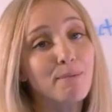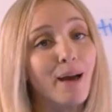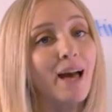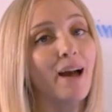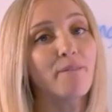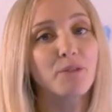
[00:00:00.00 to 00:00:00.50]

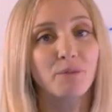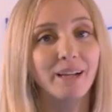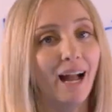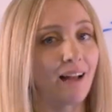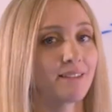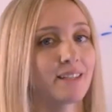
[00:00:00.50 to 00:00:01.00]
I have 3
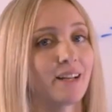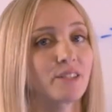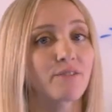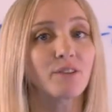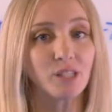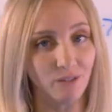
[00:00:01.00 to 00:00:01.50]
ad
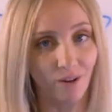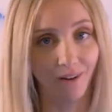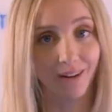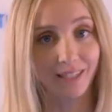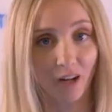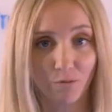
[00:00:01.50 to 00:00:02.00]
sets. First of all,
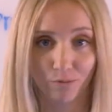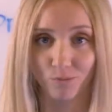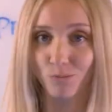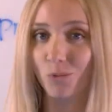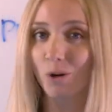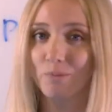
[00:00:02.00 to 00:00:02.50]
because I have
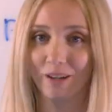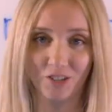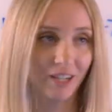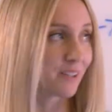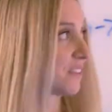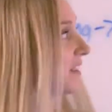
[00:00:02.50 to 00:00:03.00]
more
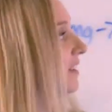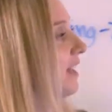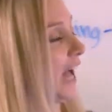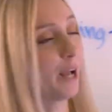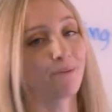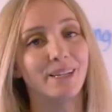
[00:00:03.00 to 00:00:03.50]
budget,
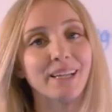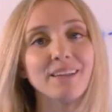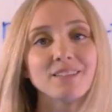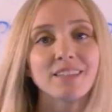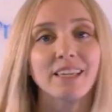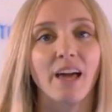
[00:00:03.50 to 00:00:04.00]
I'm gonna
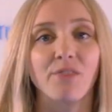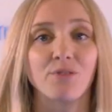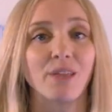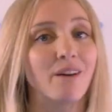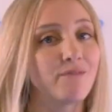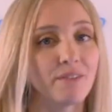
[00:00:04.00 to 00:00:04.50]
easily get through
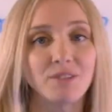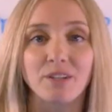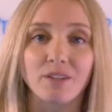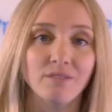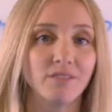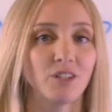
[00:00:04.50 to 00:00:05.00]
that 50
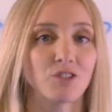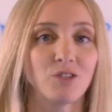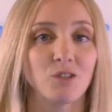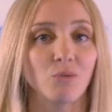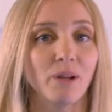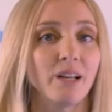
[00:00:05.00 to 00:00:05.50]

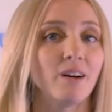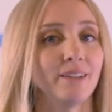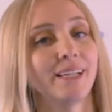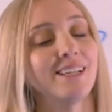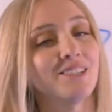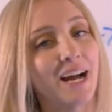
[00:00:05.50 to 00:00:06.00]
conversions a week on
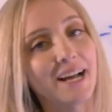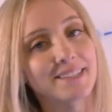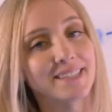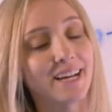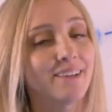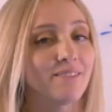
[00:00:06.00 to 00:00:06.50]
each ad
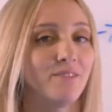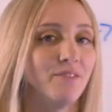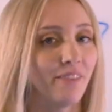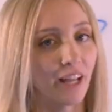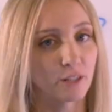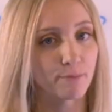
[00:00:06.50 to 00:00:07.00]
set.
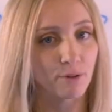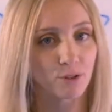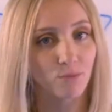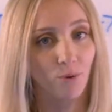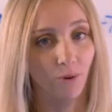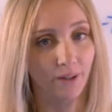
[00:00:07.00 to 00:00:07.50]
That's most
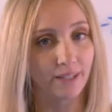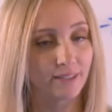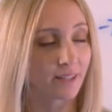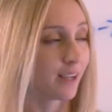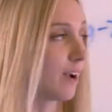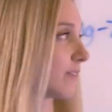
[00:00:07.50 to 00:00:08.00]

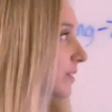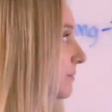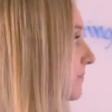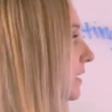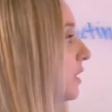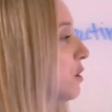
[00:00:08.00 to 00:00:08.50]
important to
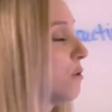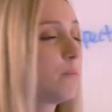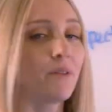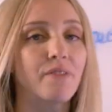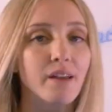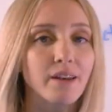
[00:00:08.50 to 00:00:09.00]
cover.
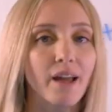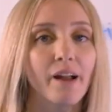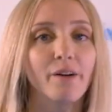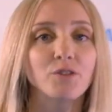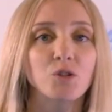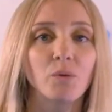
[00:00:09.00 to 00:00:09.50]
But then I
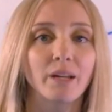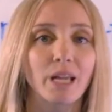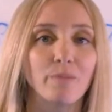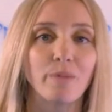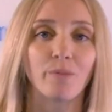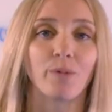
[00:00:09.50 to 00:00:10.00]
also want to
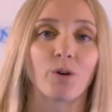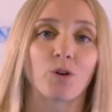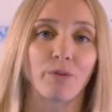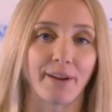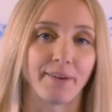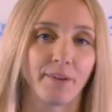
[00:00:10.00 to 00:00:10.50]
get a bit more
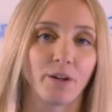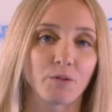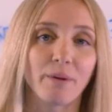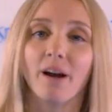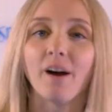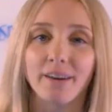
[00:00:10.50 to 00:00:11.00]
granular with
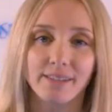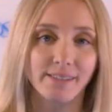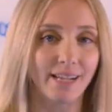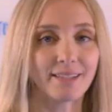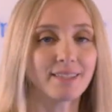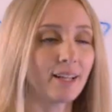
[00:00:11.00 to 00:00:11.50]
my
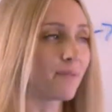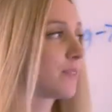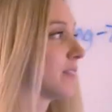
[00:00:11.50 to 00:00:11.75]
audience testing.